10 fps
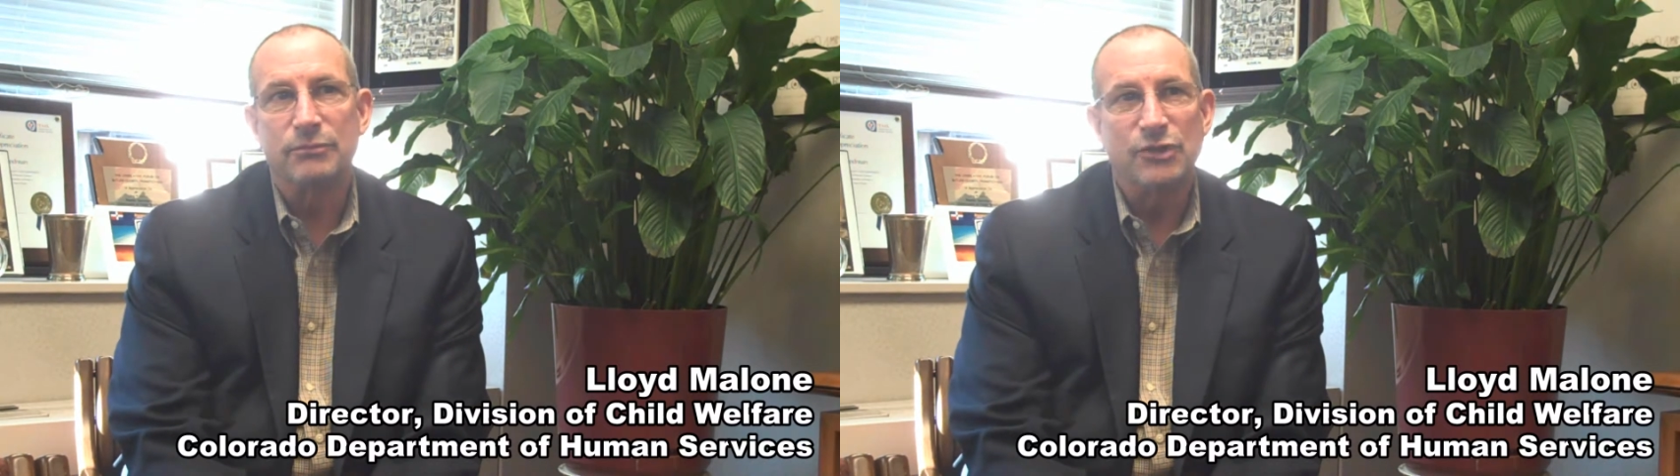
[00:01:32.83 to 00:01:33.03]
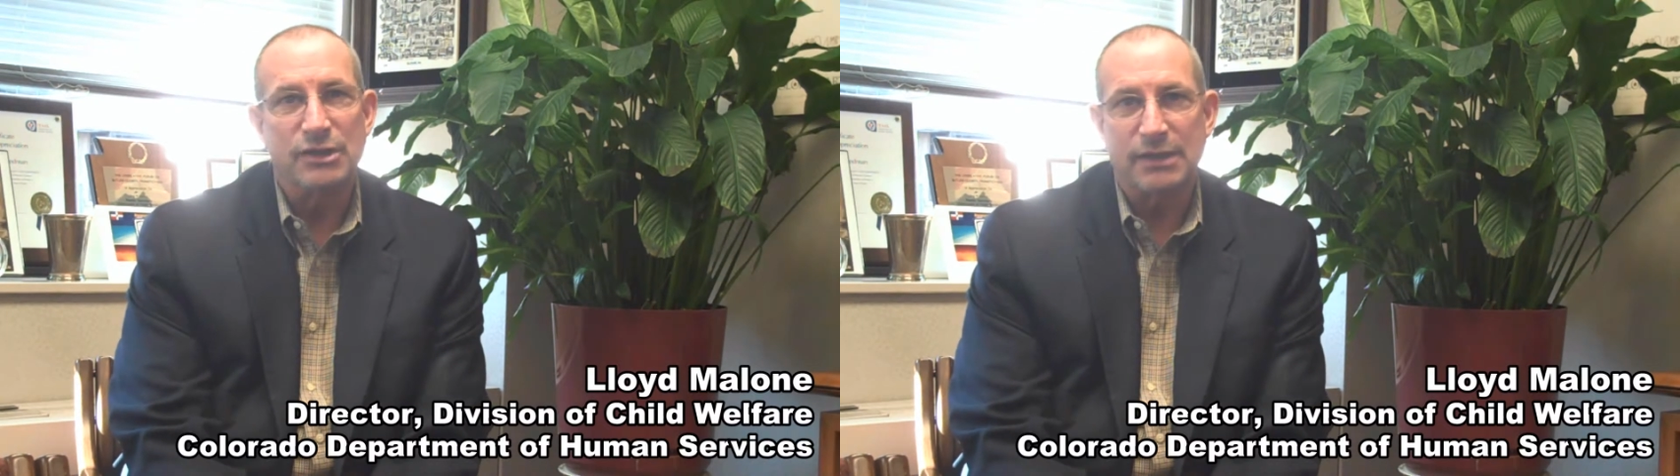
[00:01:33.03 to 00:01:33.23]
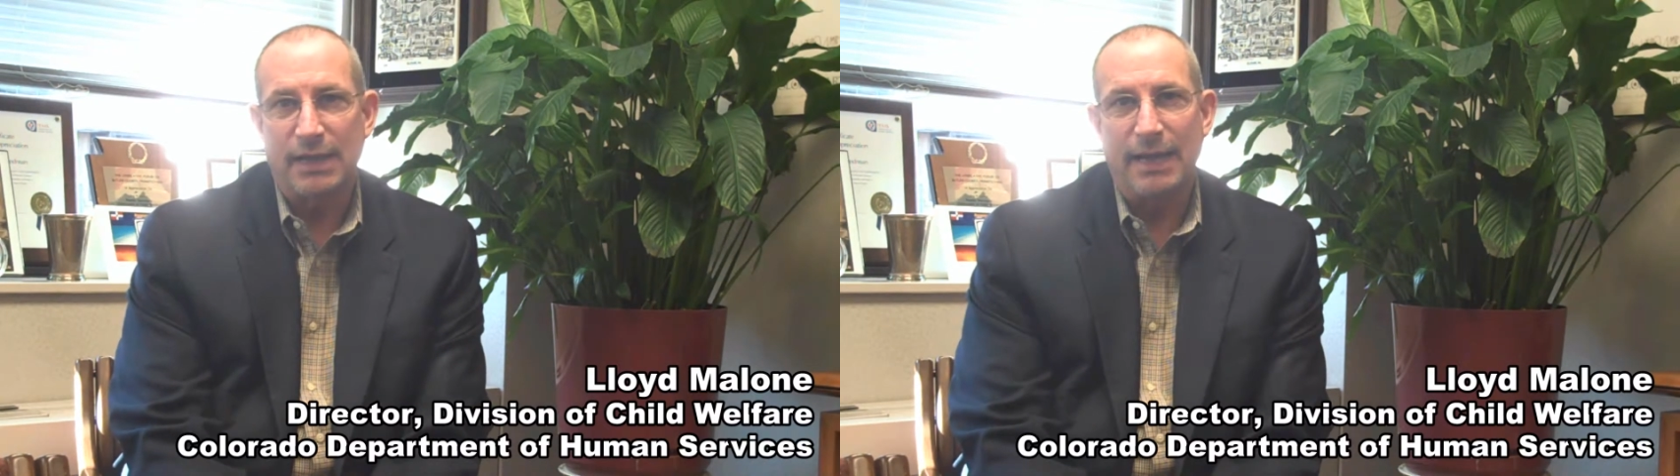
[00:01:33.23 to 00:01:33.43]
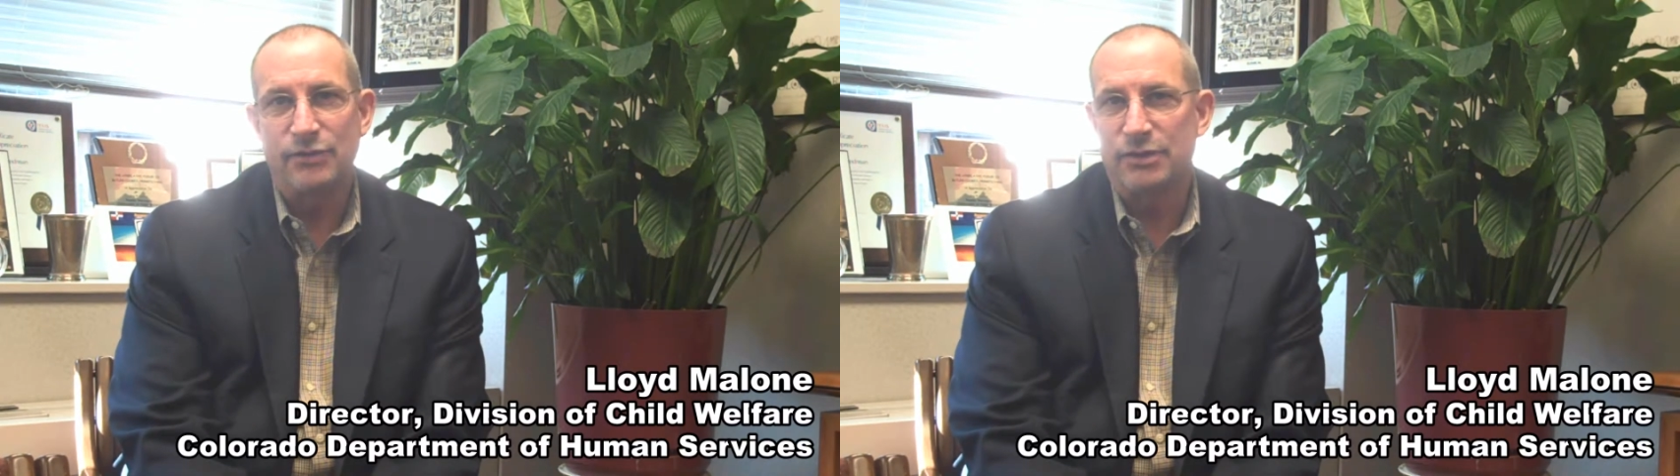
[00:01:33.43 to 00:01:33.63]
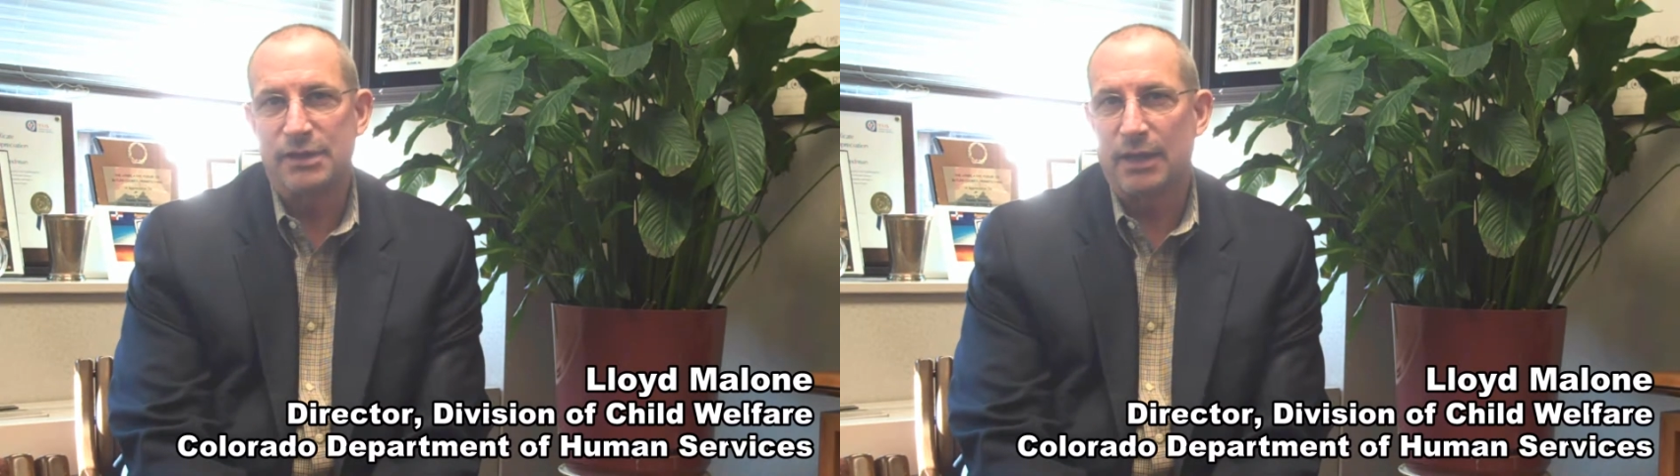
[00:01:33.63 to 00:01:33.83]
just the
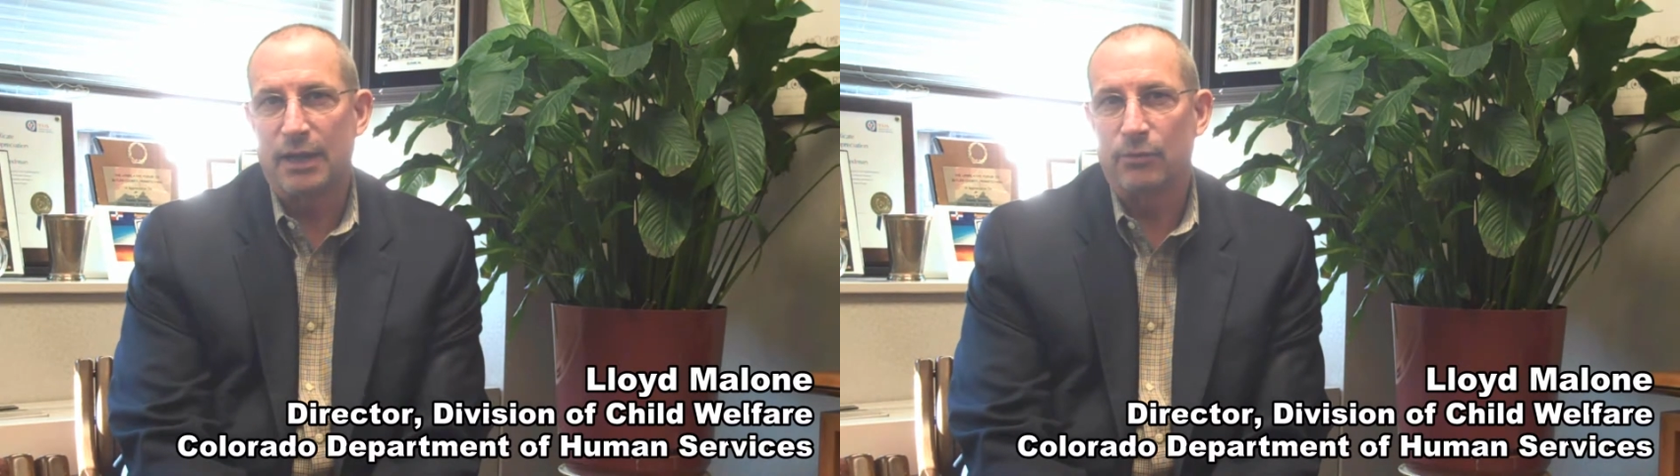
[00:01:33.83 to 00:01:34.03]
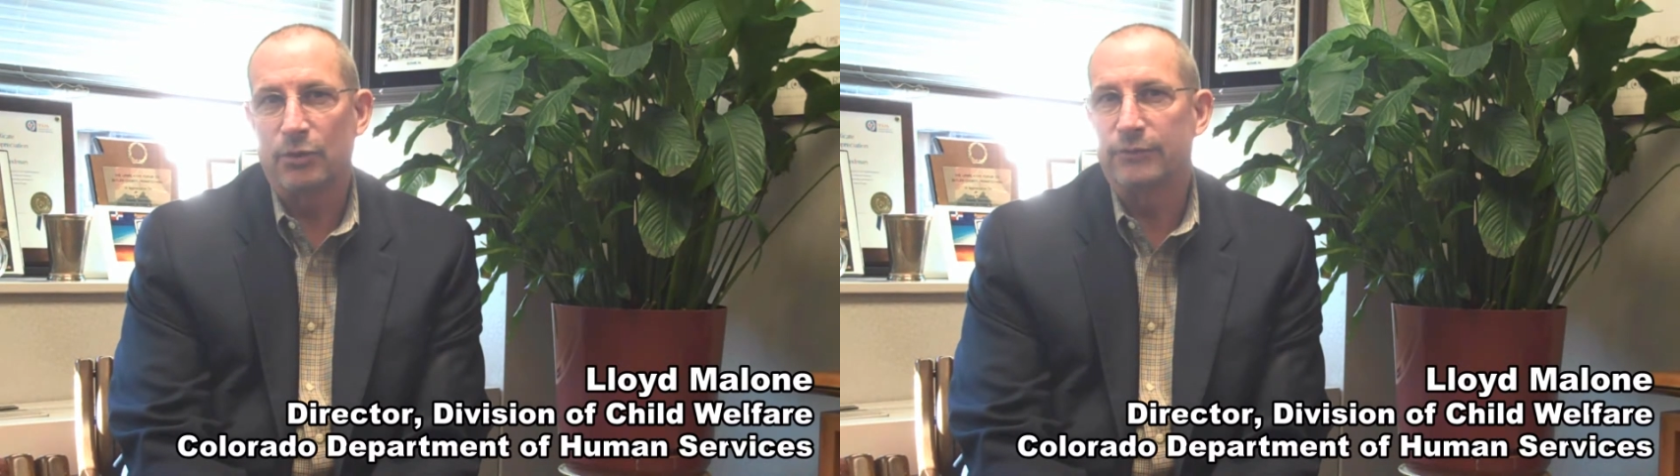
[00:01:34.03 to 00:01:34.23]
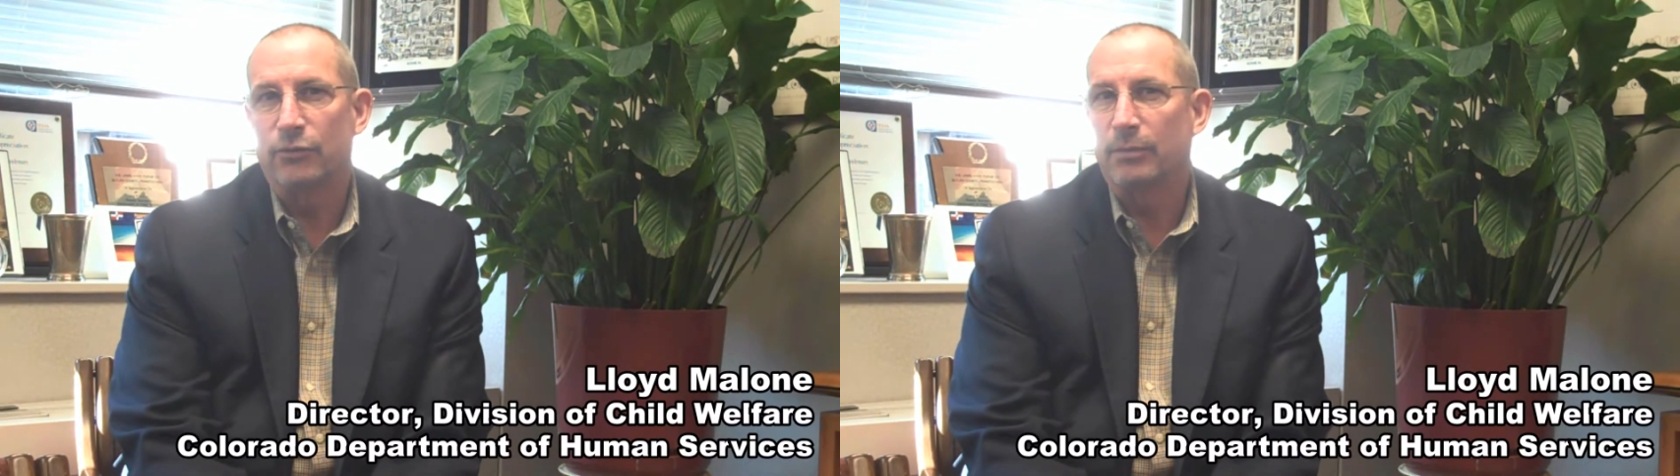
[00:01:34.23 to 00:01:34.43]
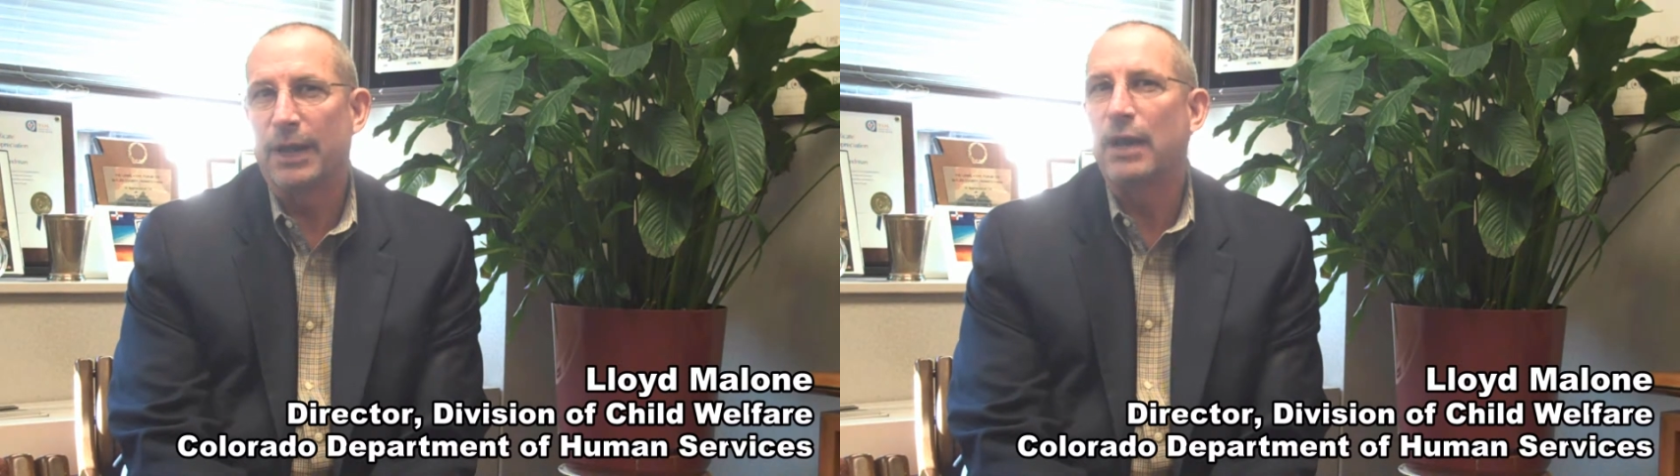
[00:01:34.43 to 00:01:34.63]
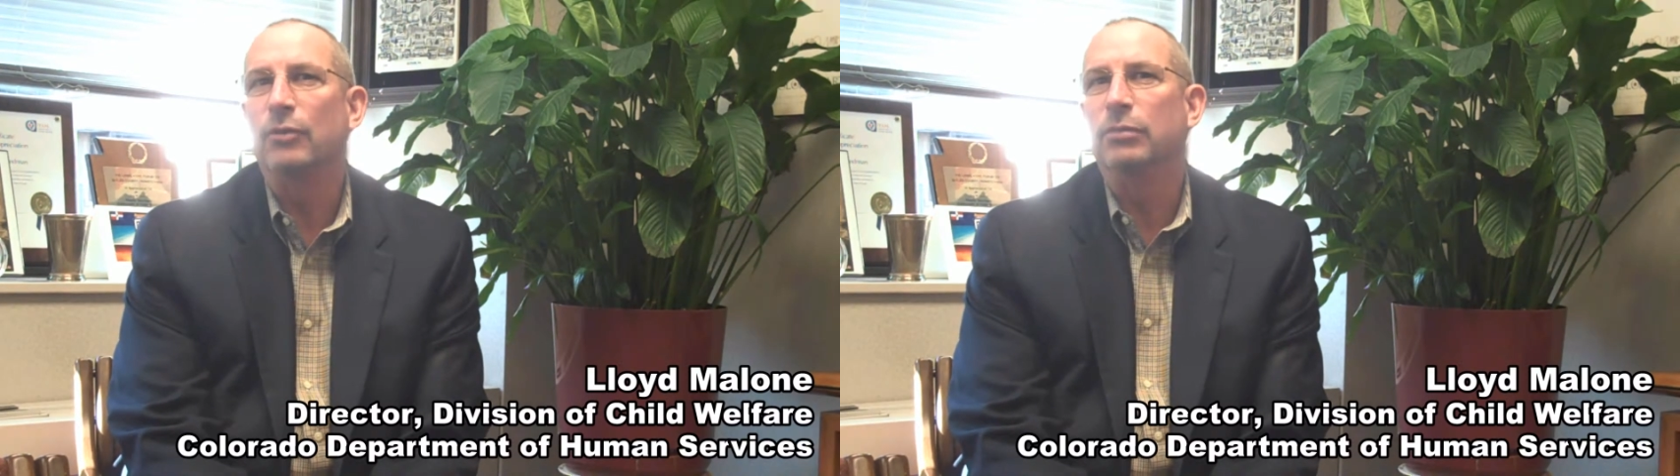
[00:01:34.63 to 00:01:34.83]
agency I worked for,
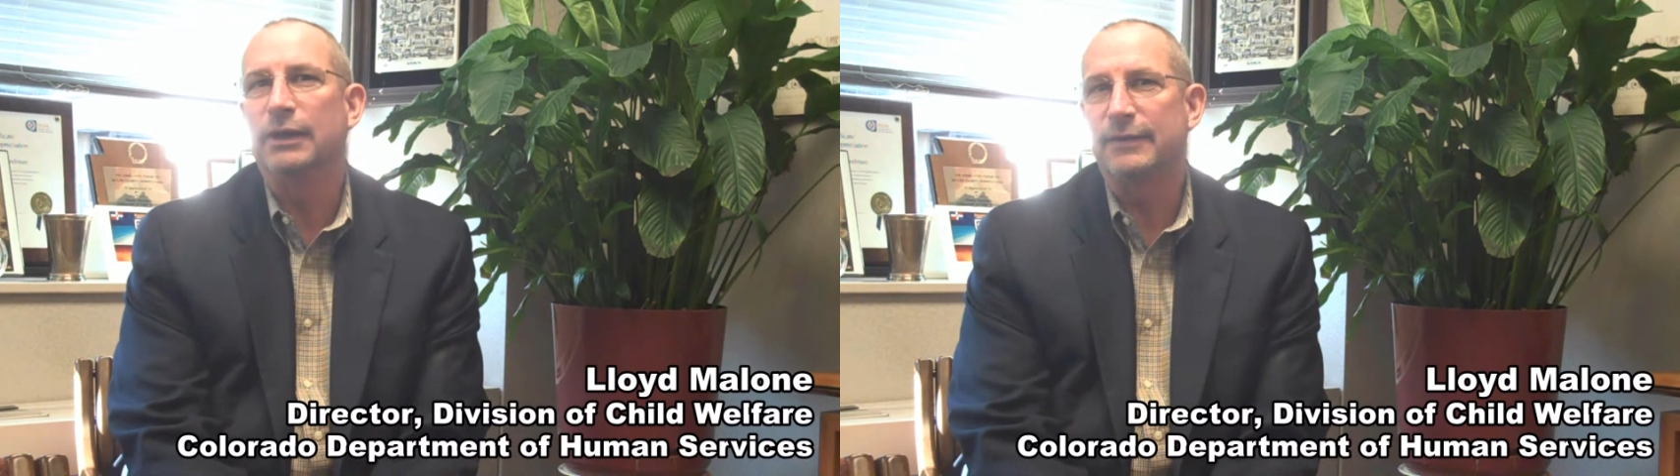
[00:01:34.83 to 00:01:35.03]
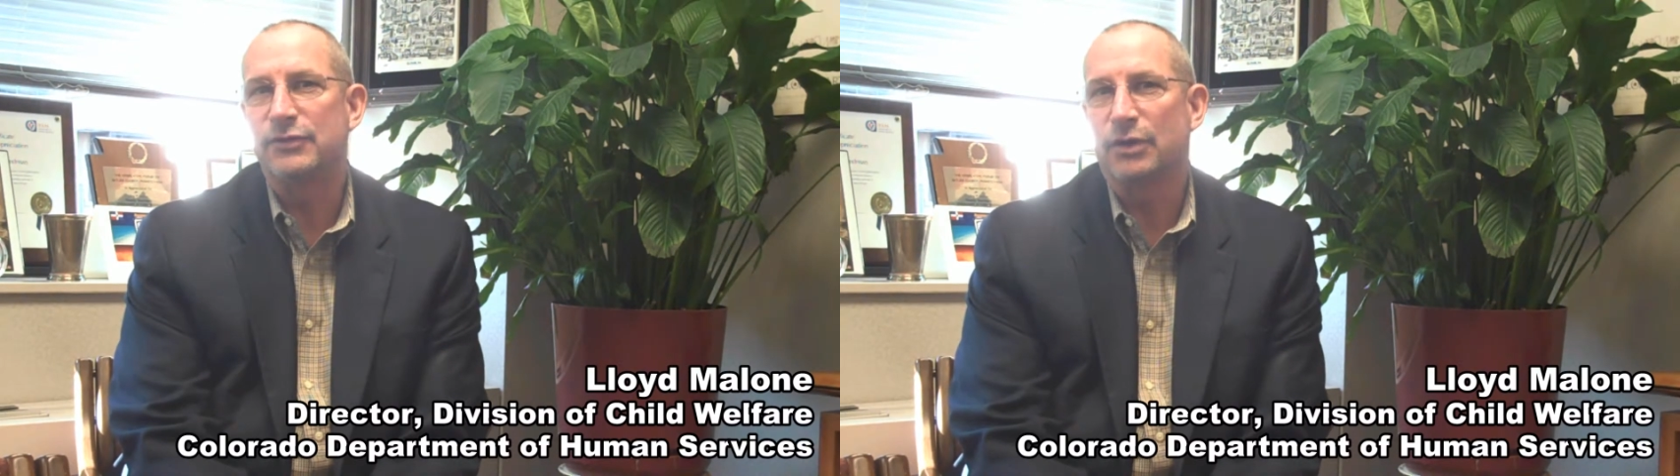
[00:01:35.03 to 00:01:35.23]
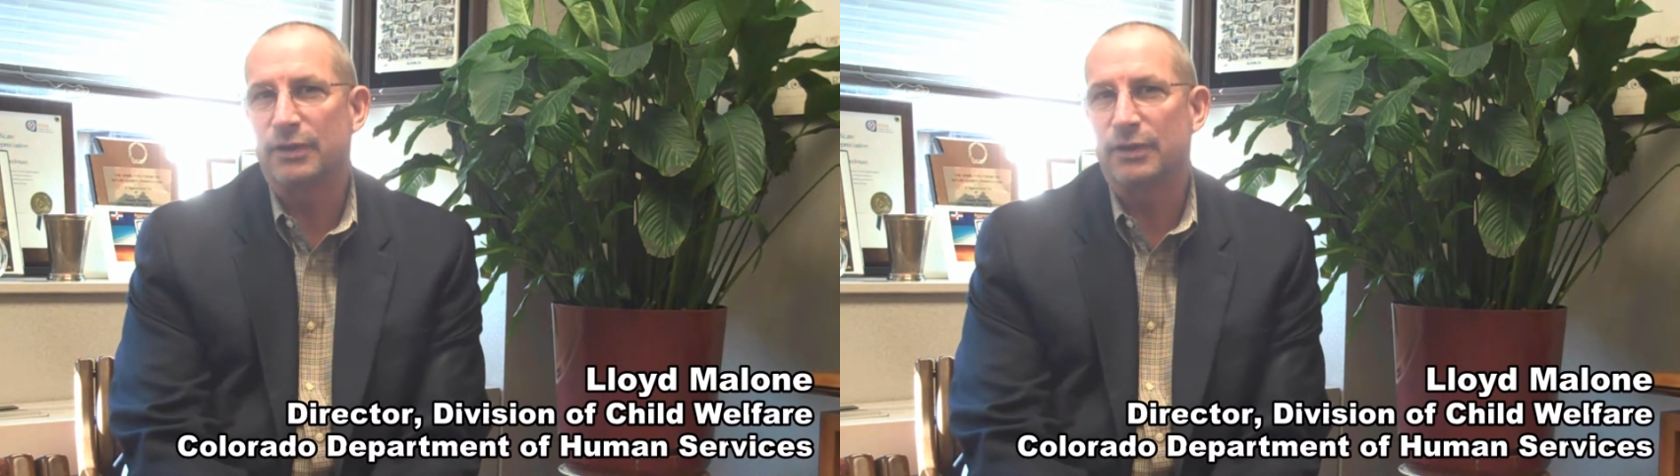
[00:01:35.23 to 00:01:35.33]
but I don't believe so,